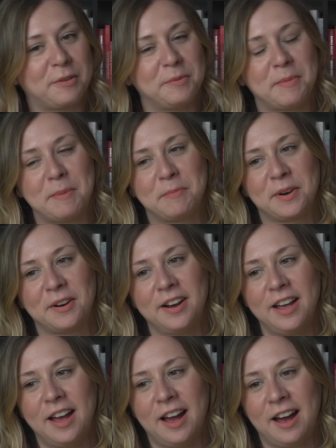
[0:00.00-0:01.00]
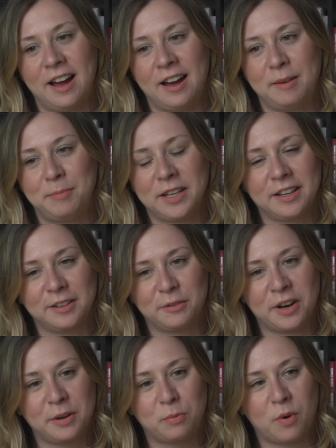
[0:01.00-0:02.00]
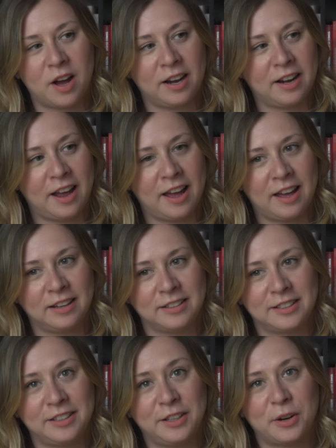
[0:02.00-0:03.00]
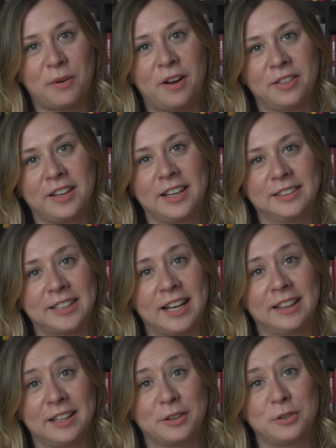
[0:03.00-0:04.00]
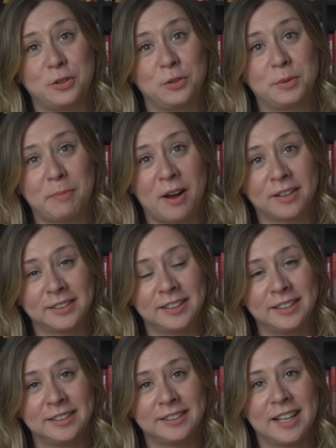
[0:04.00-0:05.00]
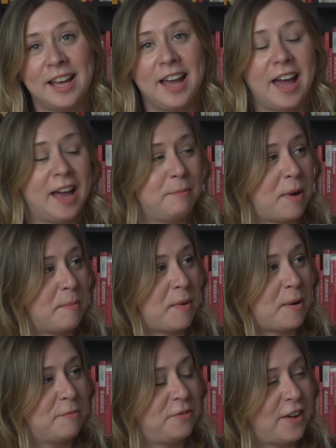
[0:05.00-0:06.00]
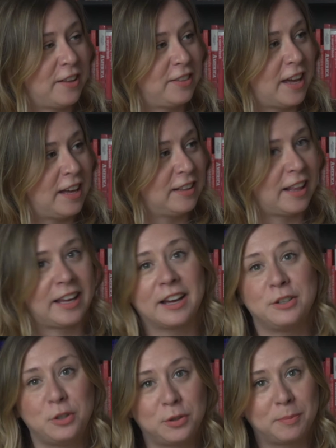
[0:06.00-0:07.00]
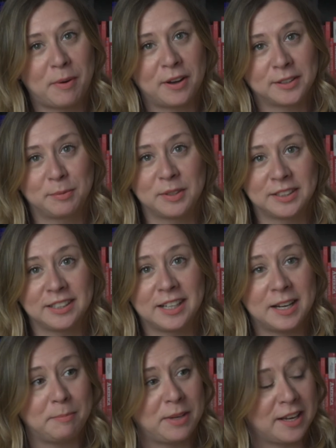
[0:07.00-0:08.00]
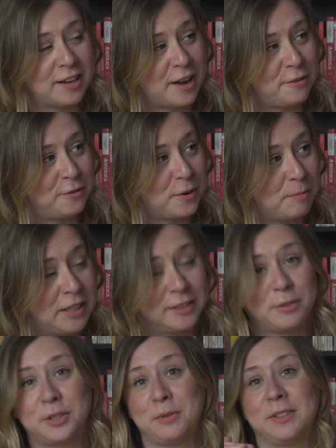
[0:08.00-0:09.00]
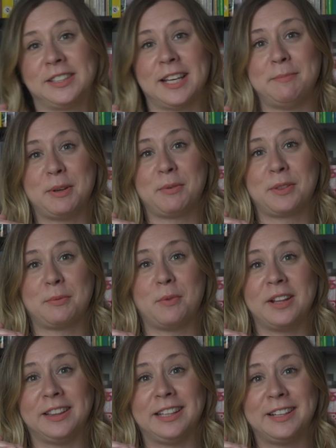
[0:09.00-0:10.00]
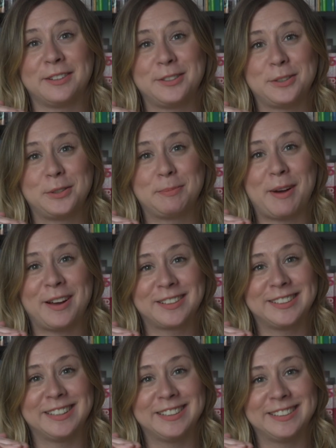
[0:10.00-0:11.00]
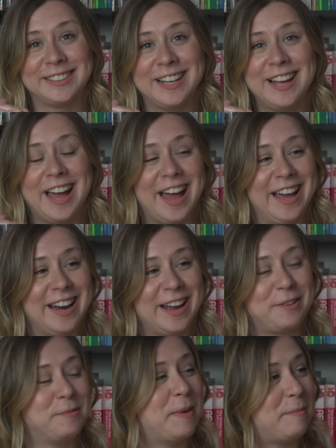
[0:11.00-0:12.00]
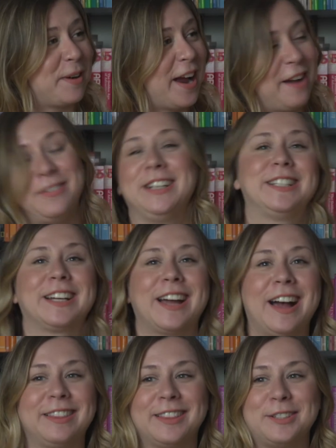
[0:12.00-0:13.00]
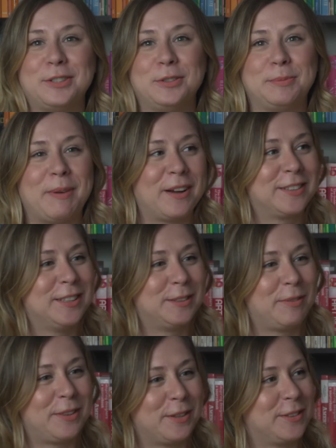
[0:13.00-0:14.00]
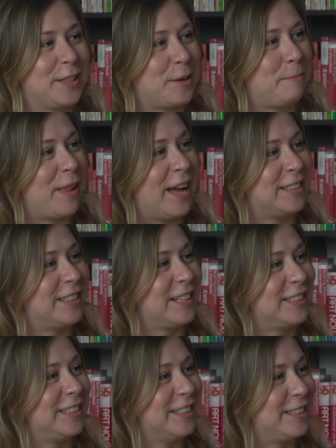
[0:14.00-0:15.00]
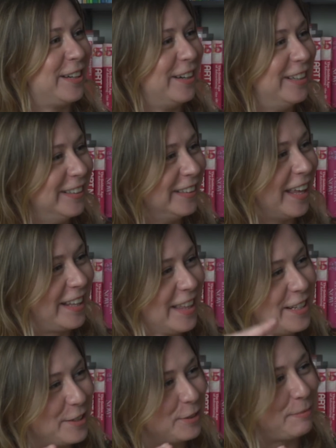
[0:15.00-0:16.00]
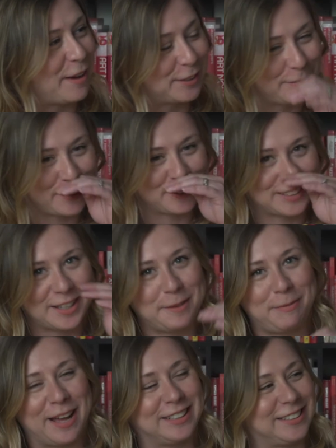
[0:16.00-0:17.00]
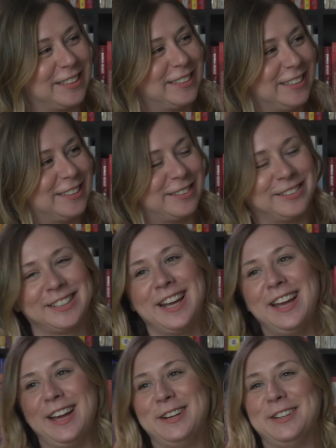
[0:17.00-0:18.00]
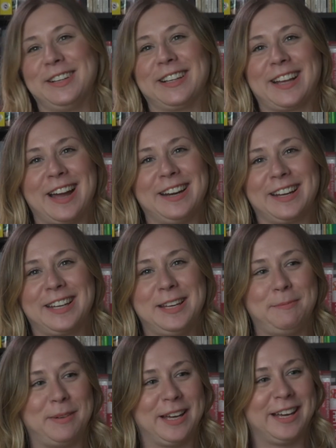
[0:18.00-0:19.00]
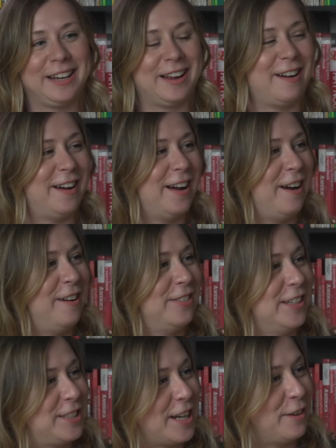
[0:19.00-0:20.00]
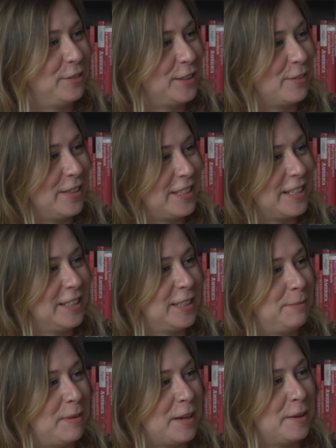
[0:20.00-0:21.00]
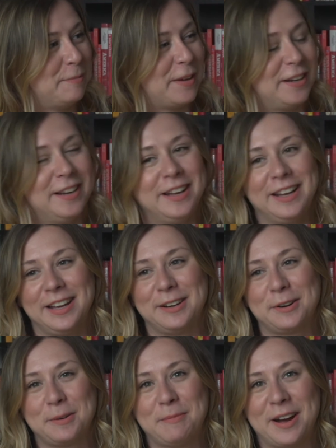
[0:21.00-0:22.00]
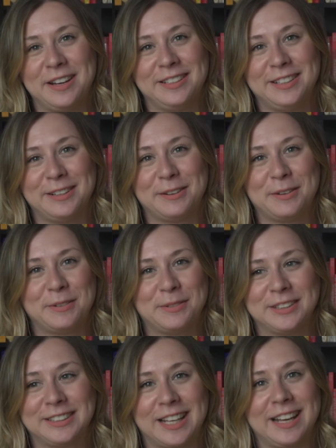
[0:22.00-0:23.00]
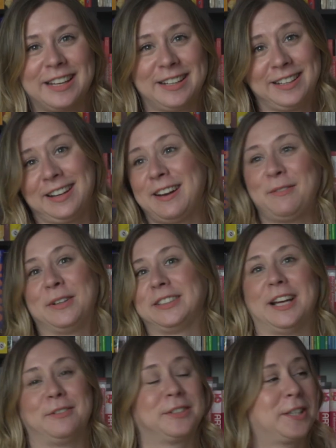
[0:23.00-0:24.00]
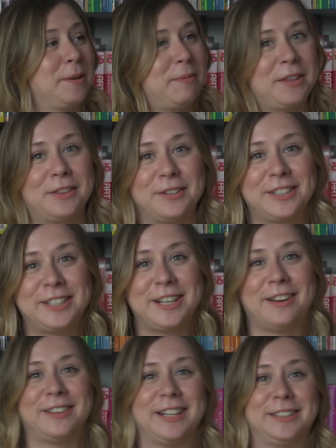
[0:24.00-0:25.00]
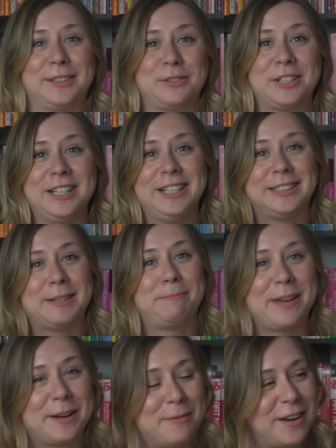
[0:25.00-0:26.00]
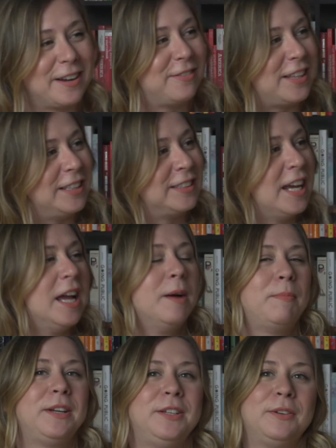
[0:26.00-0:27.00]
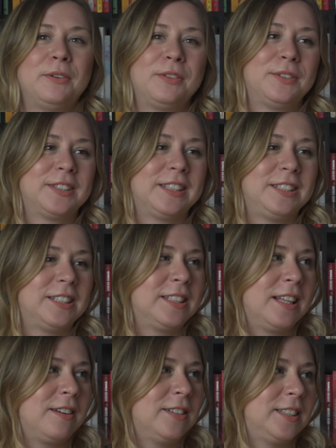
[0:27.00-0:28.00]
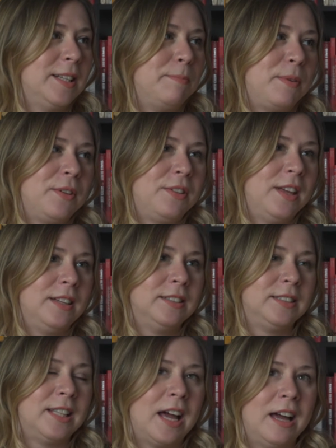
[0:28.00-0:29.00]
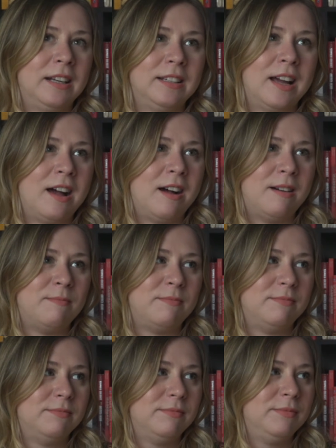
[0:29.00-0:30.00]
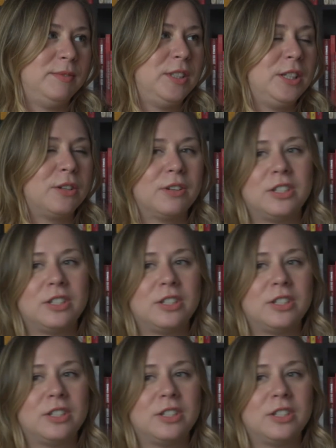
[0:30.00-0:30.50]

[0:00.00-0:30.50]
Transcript: remember being in grade 1, and all the kids had little juice boxes, and my mom felt that like a juice box wasn't going to be enough for me, so she would send me with the 1-liter juice boxes. And I remember having to cut the juice boxes with those little plastic scissors, like the juice box with those little plastic scissors, and kind of keeping it on the shelf so it didn't spill. But in her mind, it was like, well, Sandra's gonna be thirsty all day, so she needs a big one of these. But those are just little simple things that you're